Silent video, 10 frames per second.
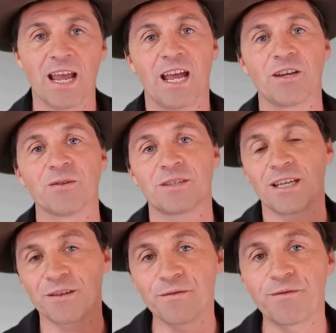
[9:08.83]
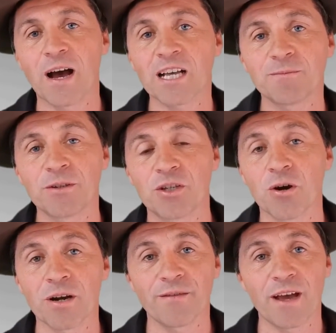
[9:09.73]
and you'll see the vast
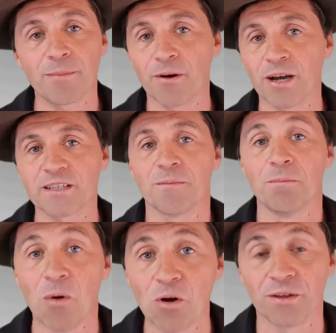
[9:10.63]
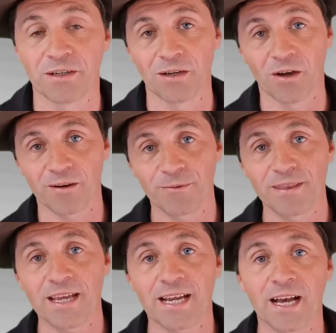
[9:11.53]
majority of our buyers are more than delighted with
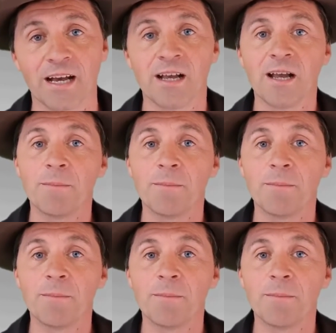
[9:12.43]
their car